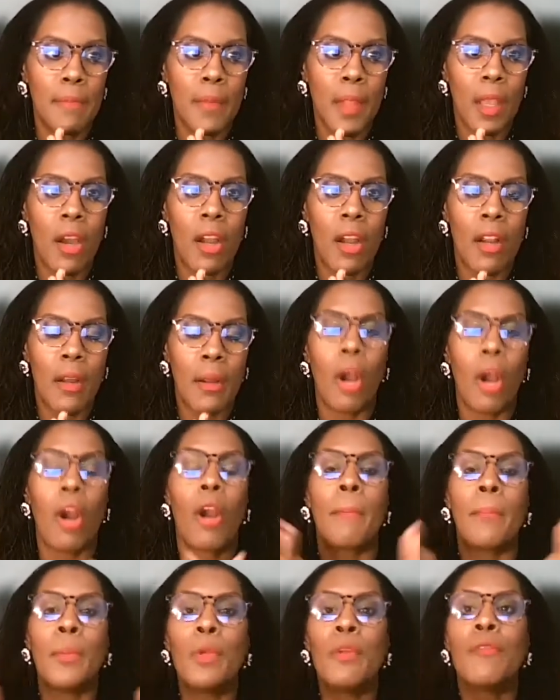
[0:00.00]
are
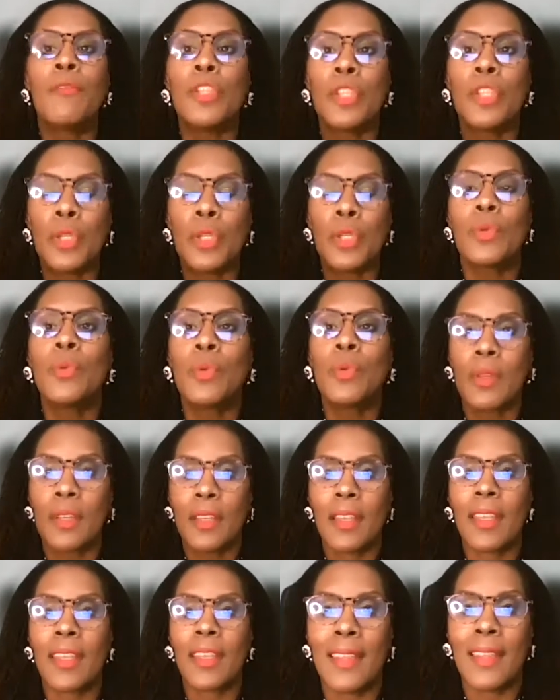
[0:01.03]
moving you
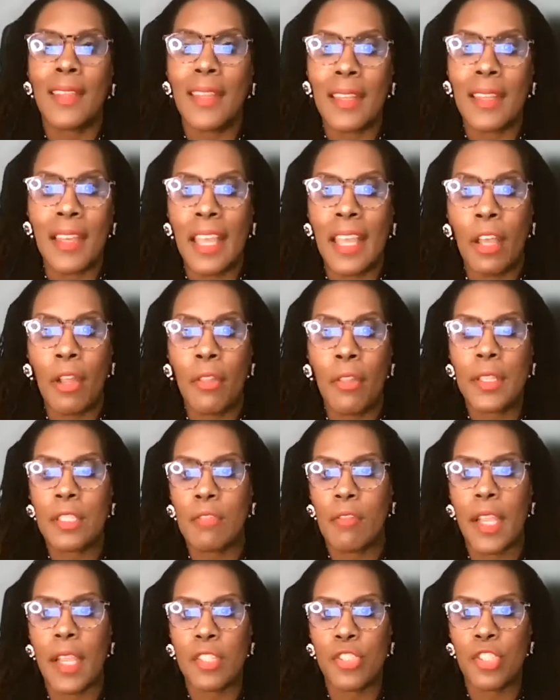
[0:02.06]
in a healthy
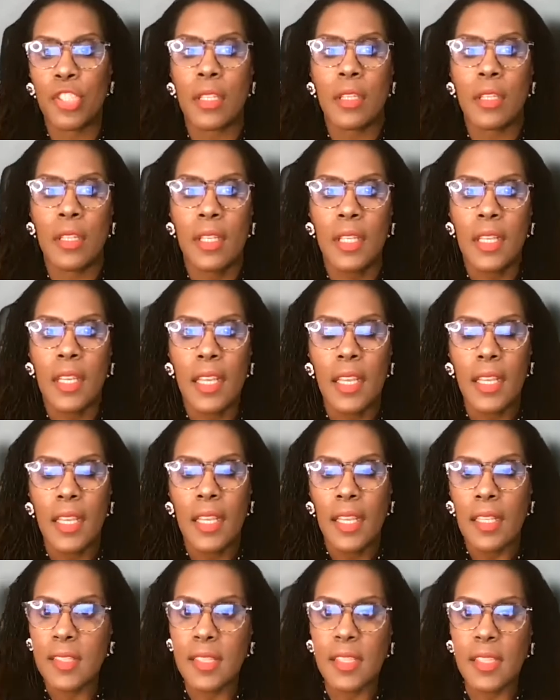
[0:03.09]
direction.
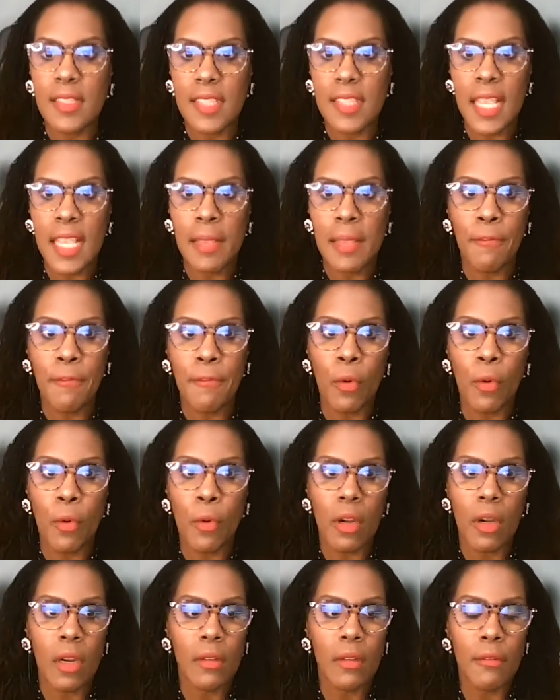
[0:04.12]
It's the same
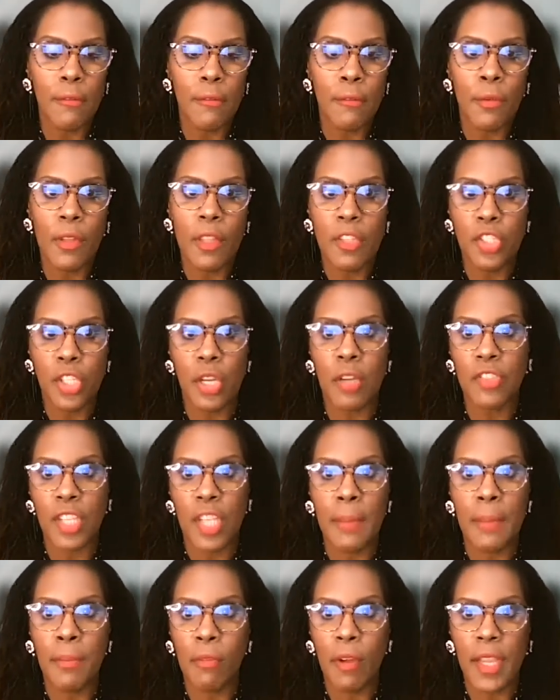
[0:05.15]
for the church
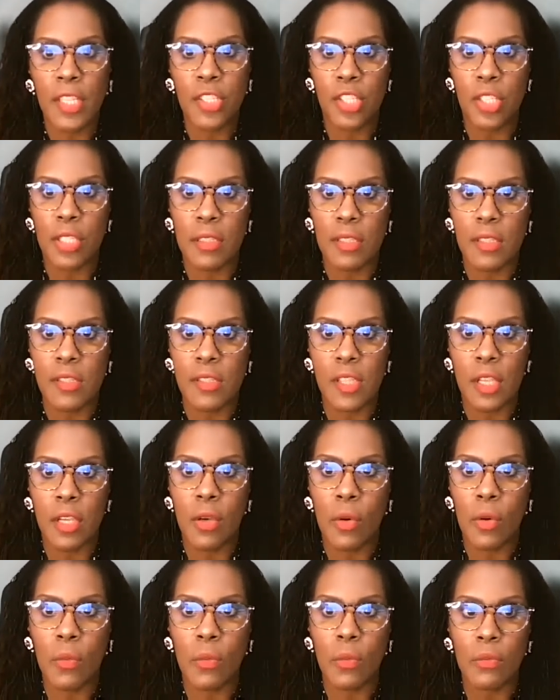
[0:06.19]
operation.
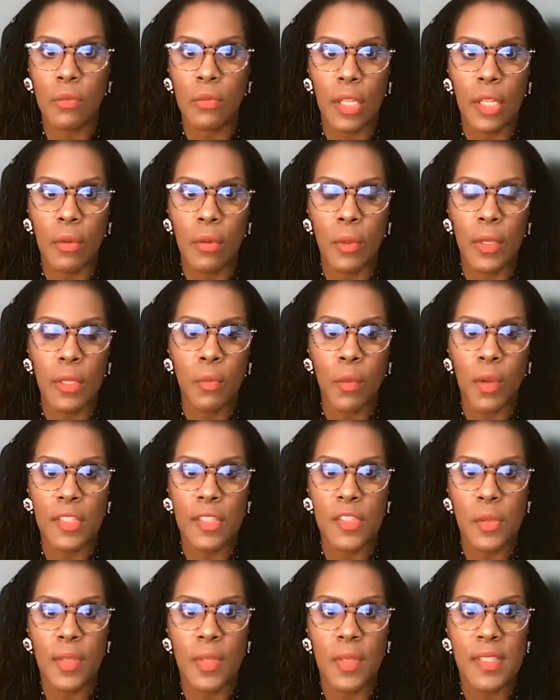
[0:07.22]
So, we'd want
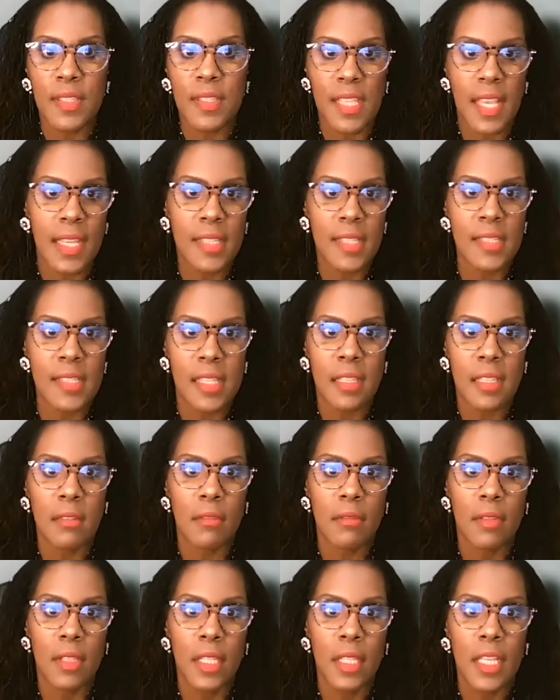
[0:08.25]
to assess
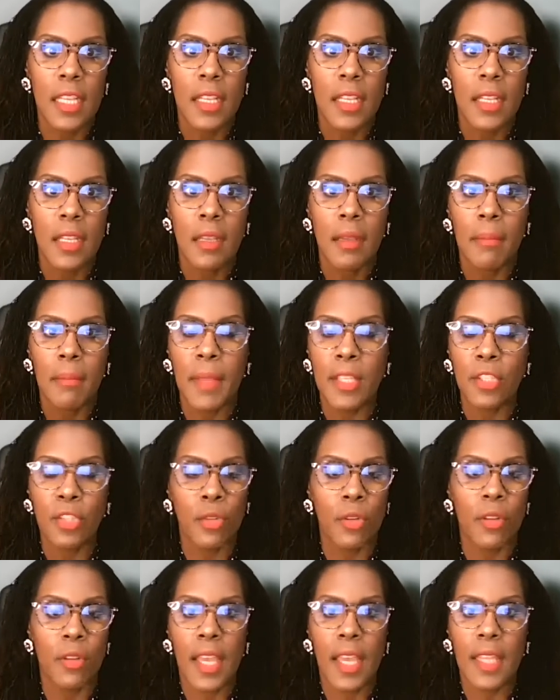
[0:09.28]
and make
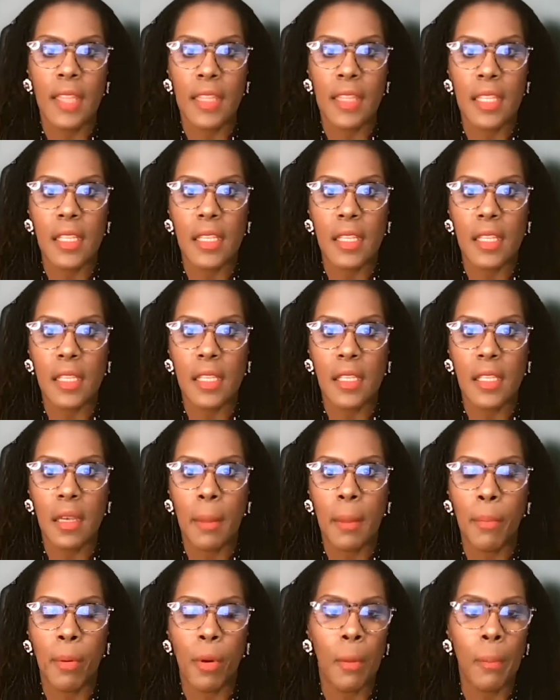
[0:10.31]
sure that the
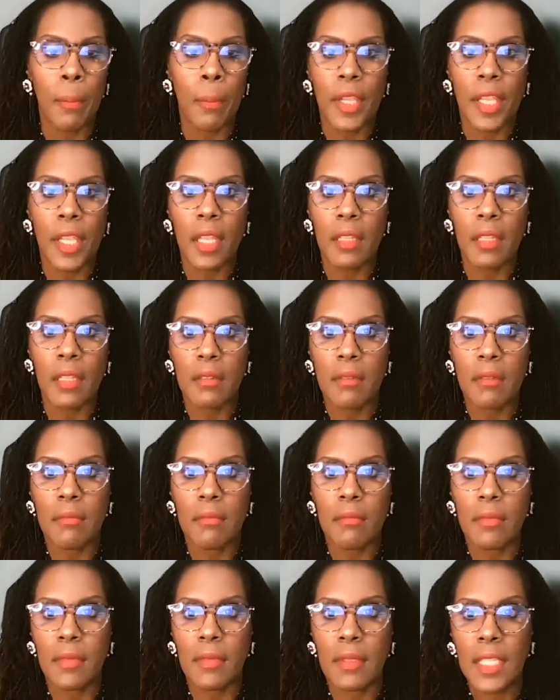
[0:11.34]
appropriate
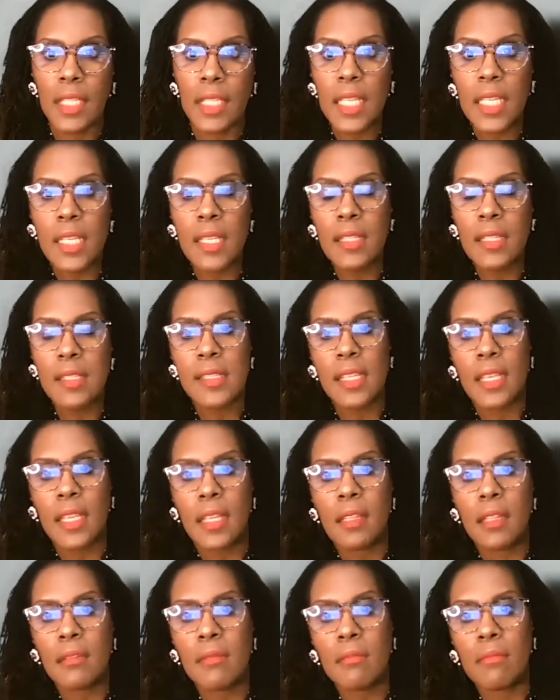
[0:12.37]
needs
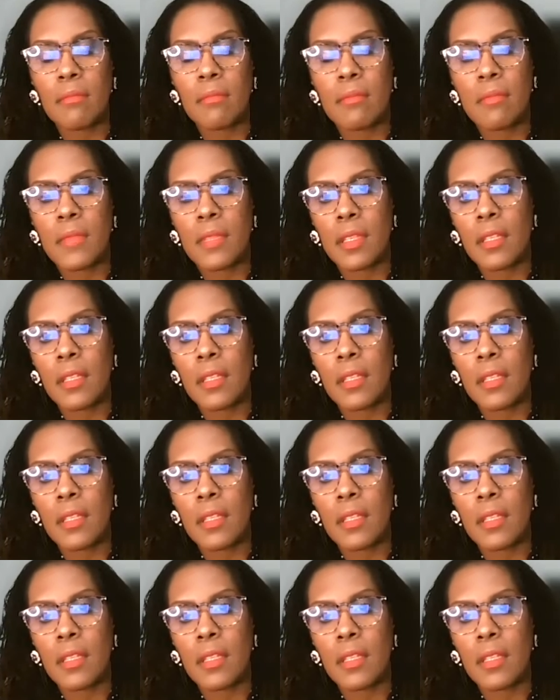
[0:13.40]
and